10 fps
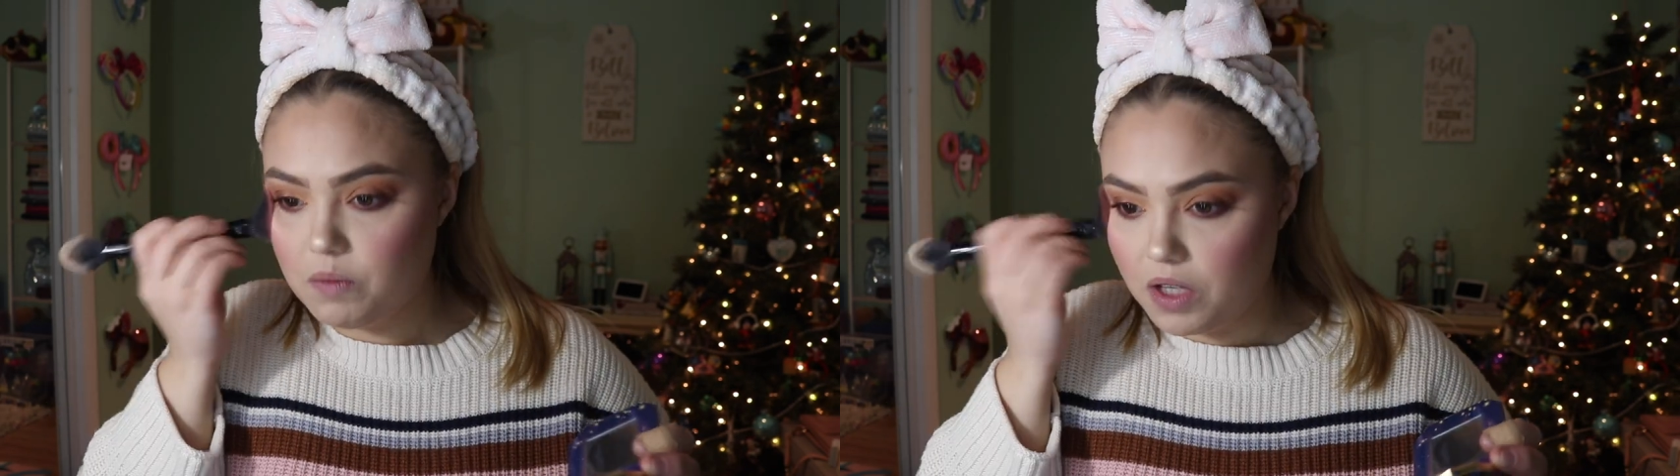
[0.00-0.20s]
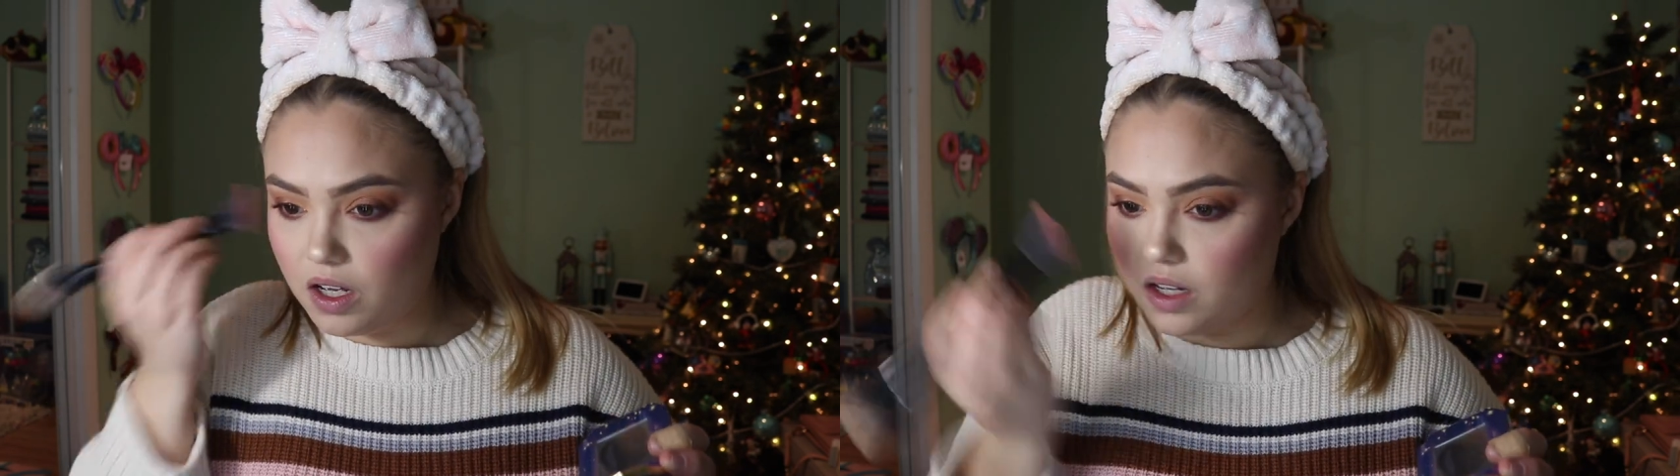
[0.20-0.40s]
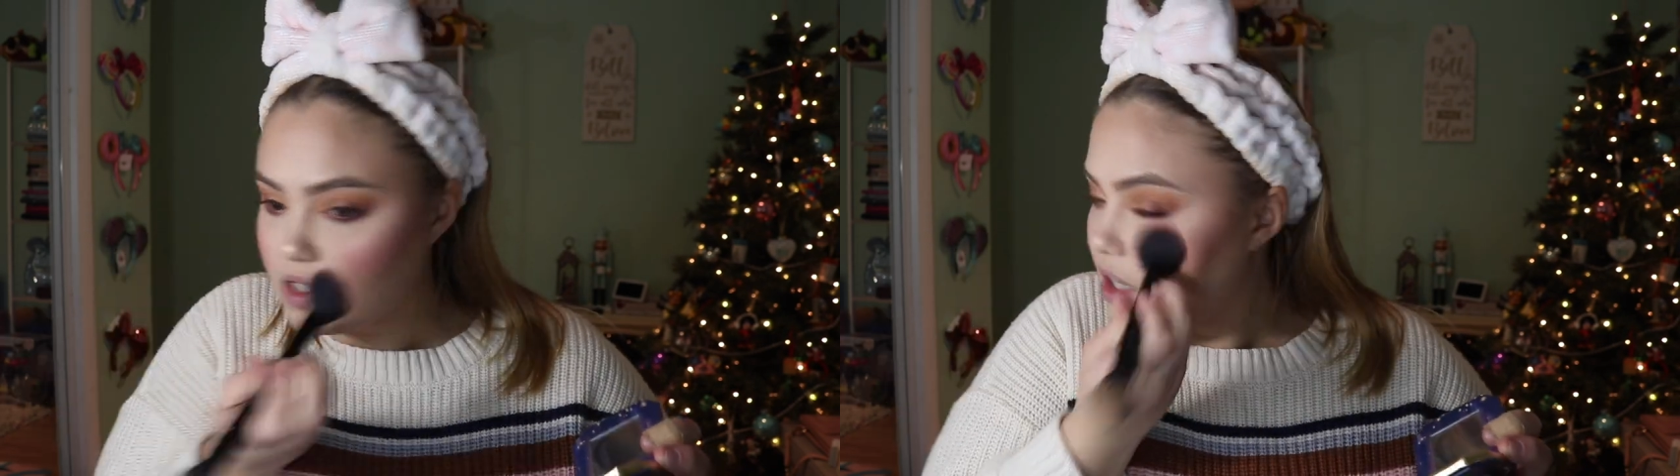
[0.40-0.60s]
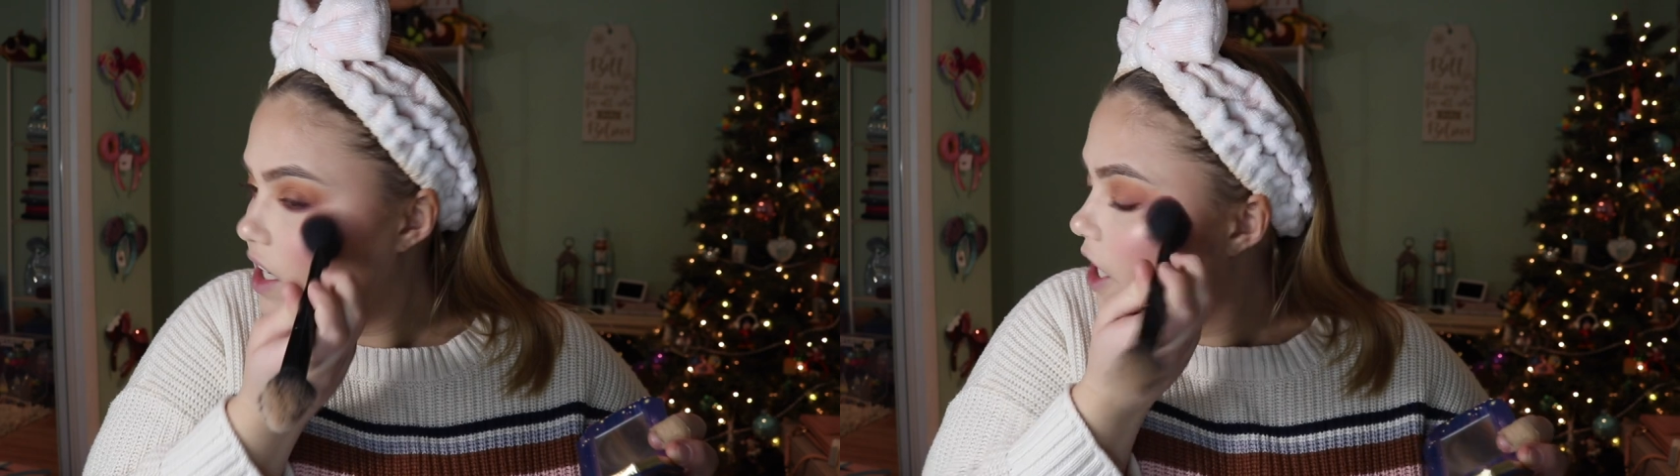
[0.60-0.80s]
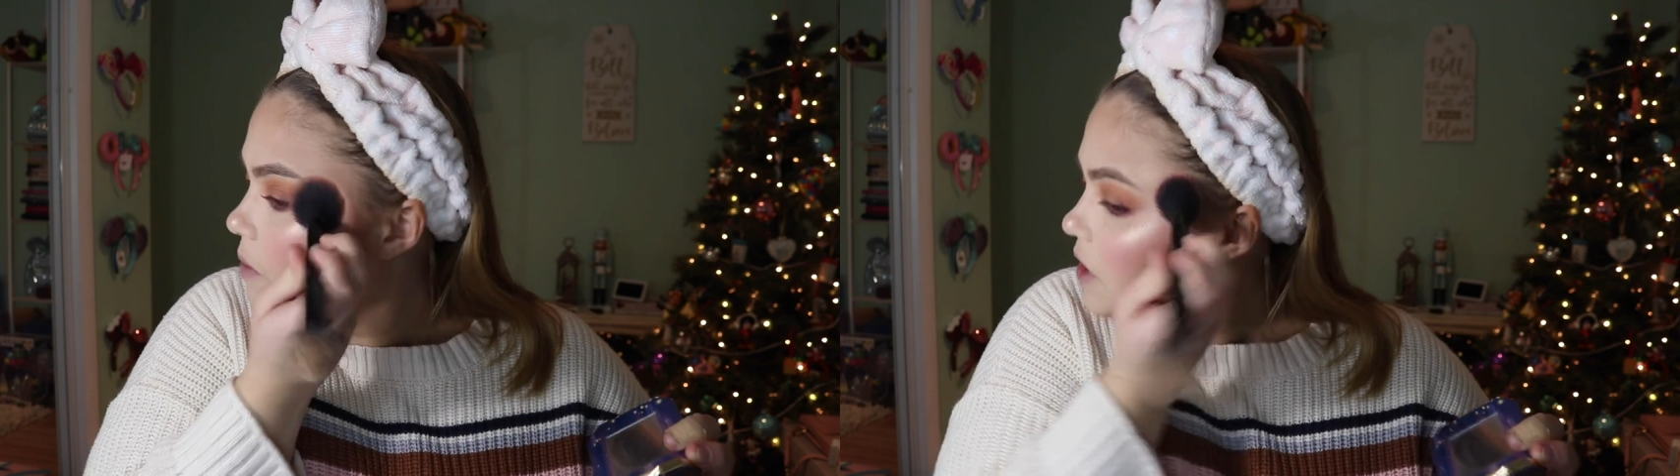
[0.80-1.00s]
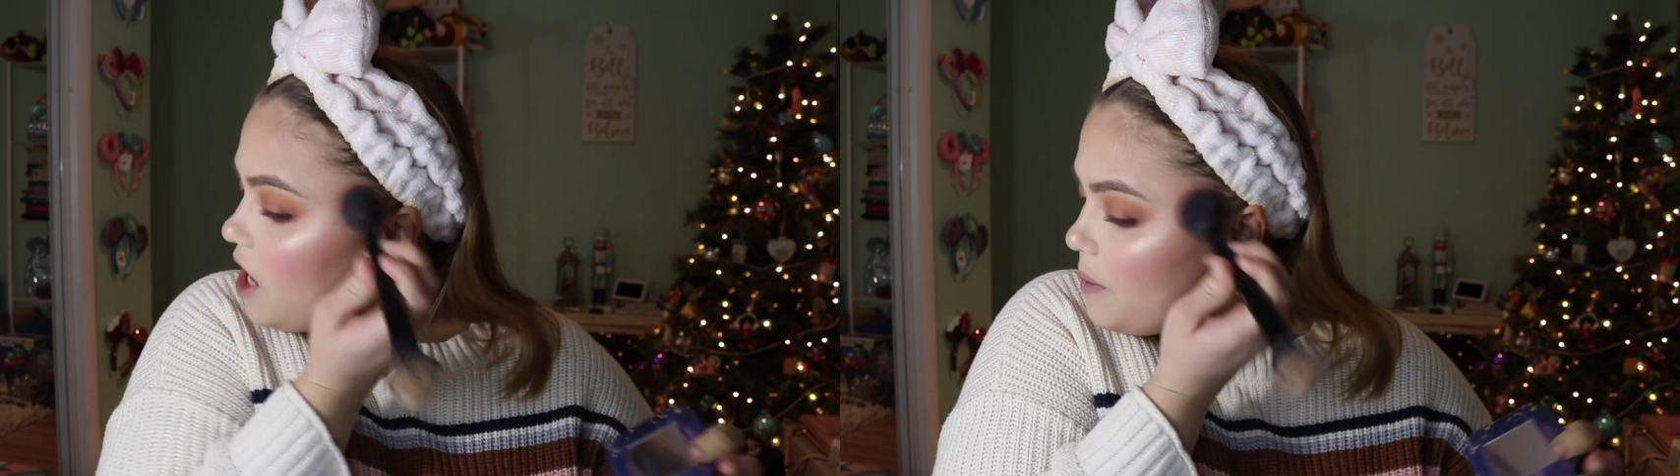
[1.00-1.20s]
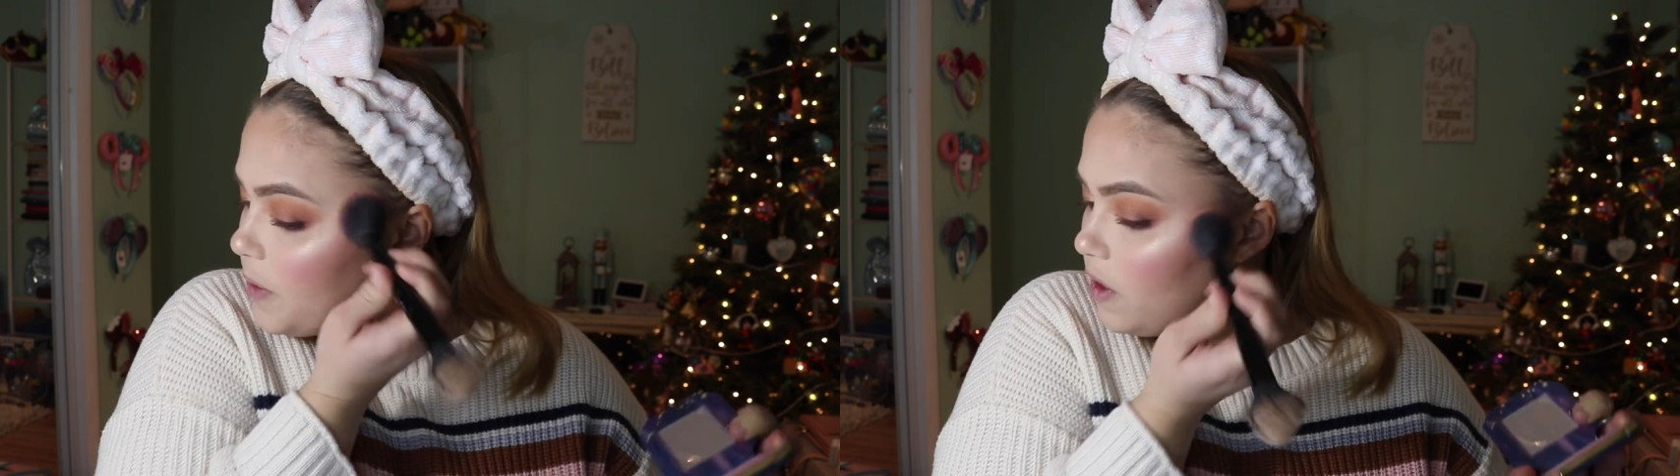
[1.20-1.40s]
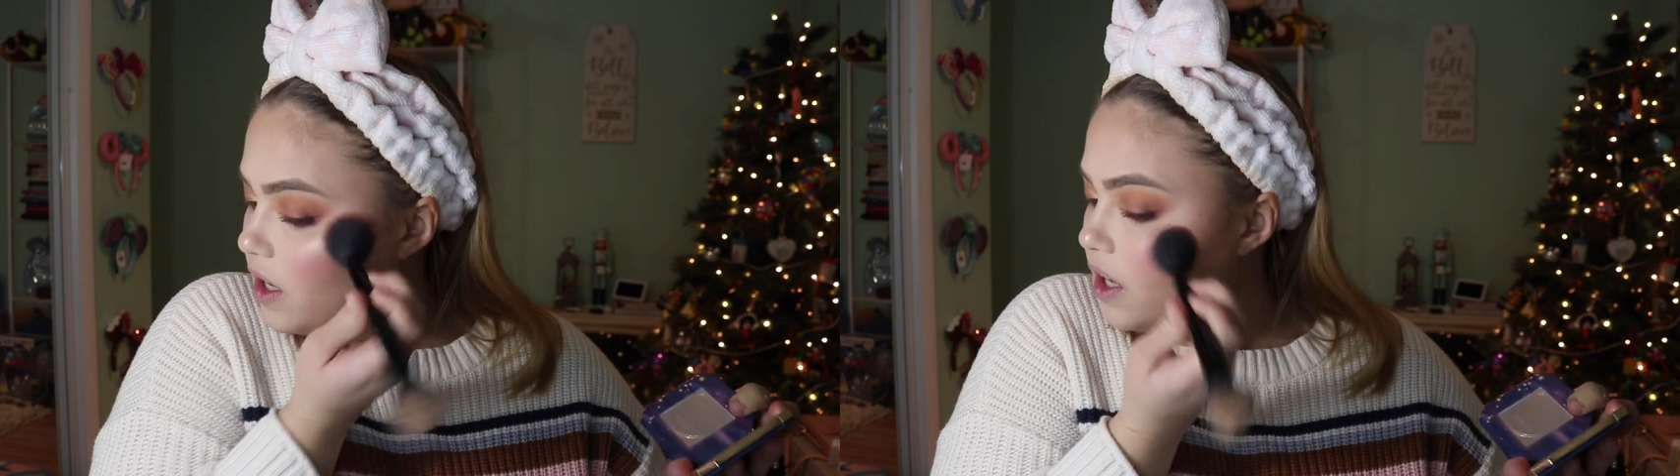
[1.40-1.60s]
because I kind of want to
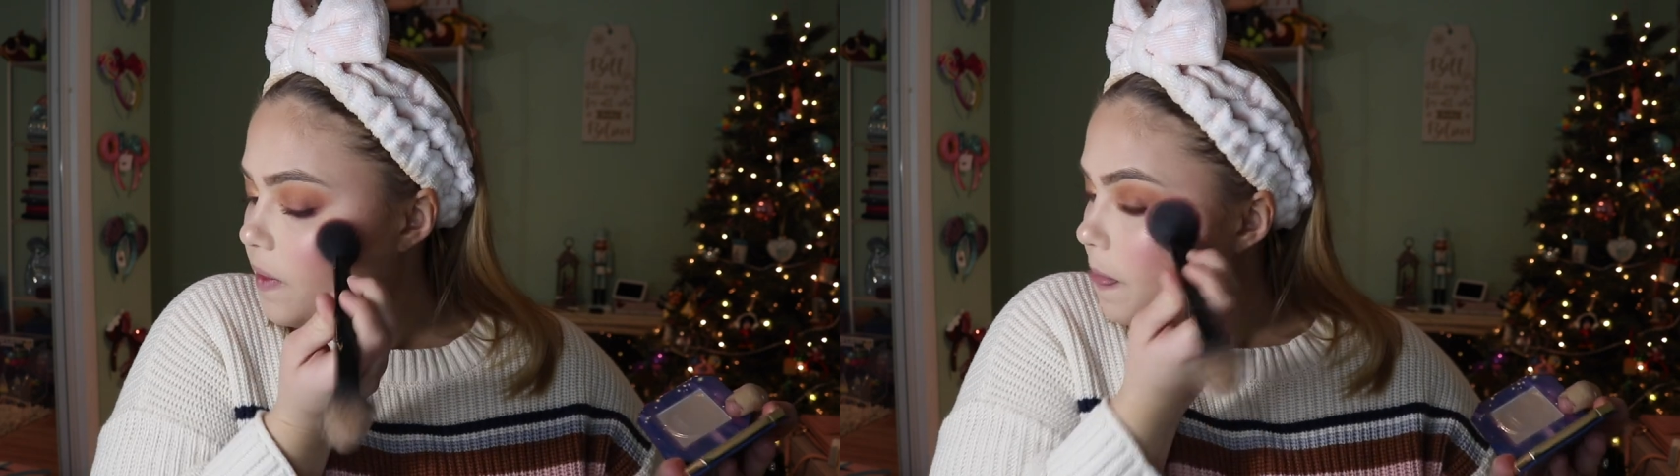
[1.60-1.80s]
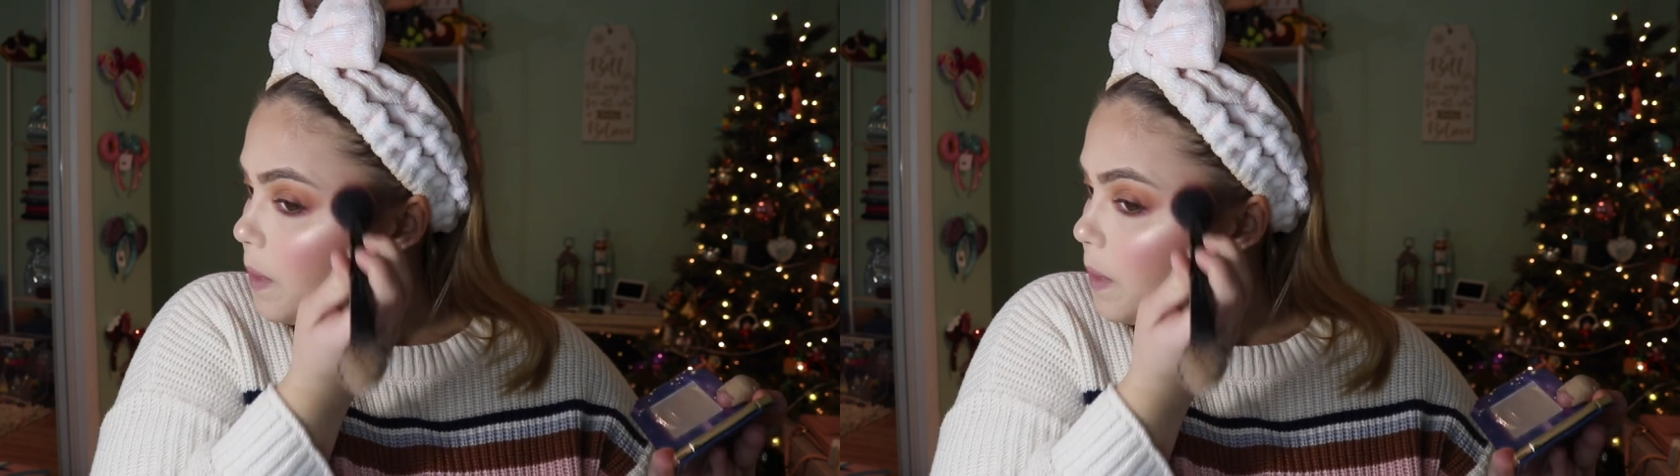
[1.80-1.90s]
emulate